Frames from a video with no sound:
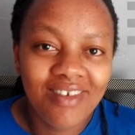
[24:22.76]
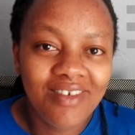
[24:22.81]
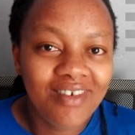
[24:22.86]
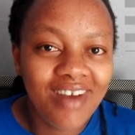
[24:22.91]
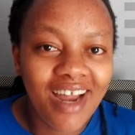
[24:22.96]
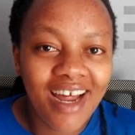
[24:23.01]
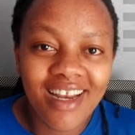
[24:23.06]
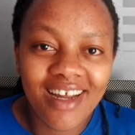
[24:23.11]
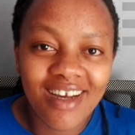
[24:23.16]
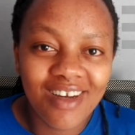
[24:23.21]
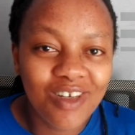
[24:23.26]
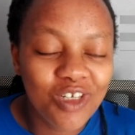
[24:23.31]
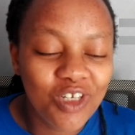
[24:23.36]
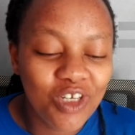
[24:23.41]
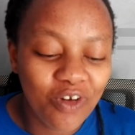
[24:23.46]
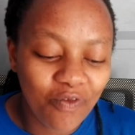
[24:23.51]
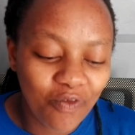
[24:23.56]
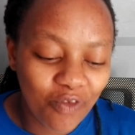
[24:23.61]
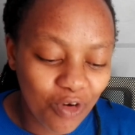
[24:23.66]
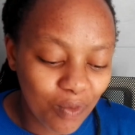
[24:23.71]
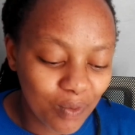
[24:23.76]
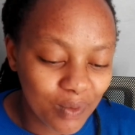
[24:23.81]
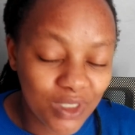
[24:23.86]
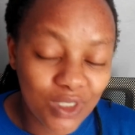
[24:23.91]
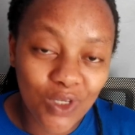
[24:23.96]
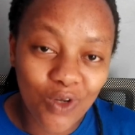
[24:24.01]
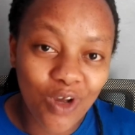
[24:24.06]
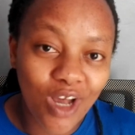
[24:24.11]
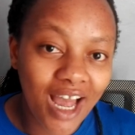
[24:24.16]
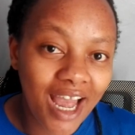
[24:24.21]
running out of room,
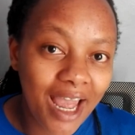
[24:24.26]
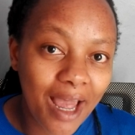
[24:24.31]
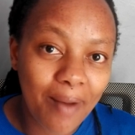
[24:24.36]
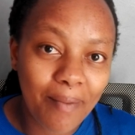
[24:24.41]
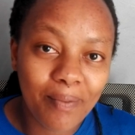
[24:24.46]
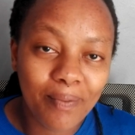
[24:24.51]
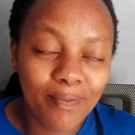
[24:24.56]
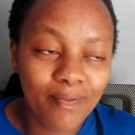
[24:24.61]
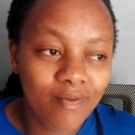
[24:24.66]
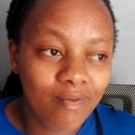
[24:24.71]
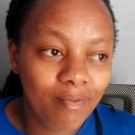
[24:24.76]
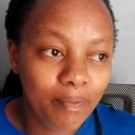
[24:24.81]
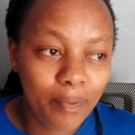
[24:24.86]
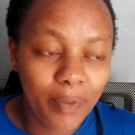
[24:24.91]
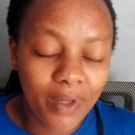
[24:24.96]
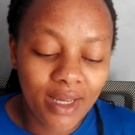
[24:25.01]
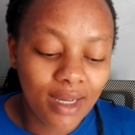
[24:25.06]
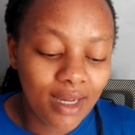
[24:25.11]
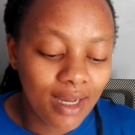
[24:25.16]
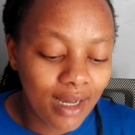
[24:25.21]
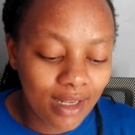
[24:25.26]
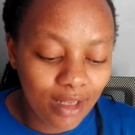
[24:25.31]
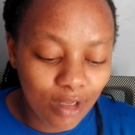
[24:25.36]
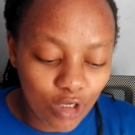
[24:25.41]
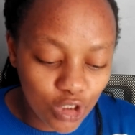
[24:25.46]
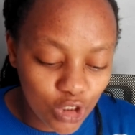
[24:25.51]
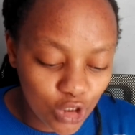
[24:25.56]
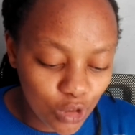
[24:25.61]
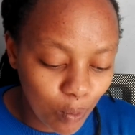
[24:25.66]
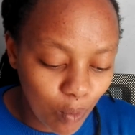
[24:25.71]
so I am peeing a
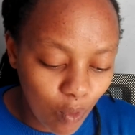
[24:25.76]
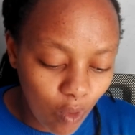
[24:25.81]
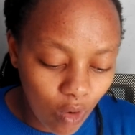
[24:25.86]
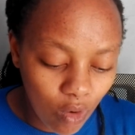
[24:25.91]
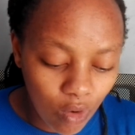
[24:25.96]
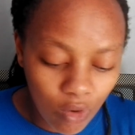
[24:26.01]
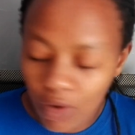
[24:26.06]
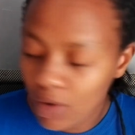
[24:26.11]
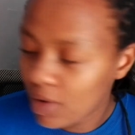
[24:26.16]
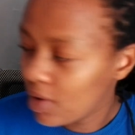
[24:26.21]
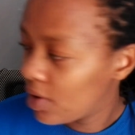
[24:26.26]
lot more.